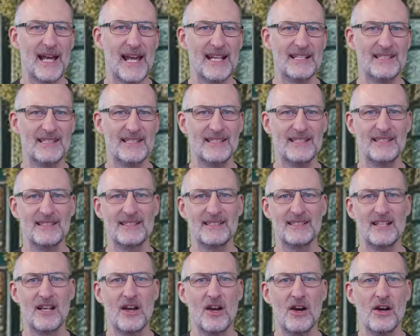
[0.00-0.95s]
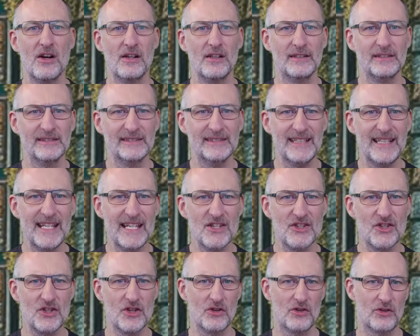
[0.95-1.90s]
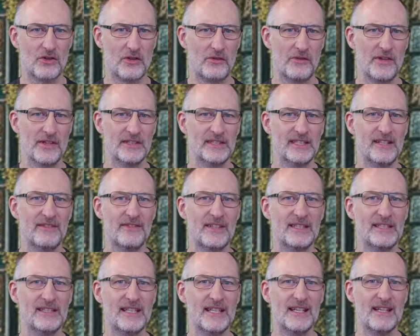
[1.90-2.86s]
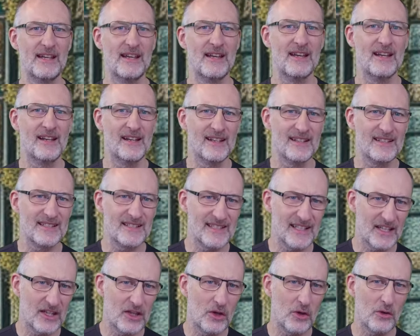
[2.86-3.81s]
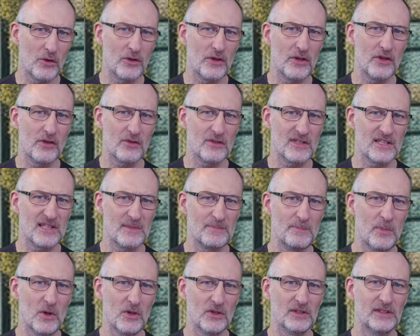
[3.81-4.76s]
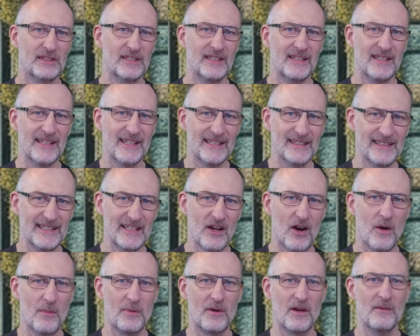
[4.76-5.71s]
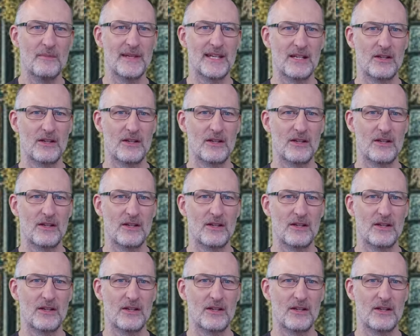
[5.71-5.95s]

essence, unleash your creativity, secure your spot in the upcoming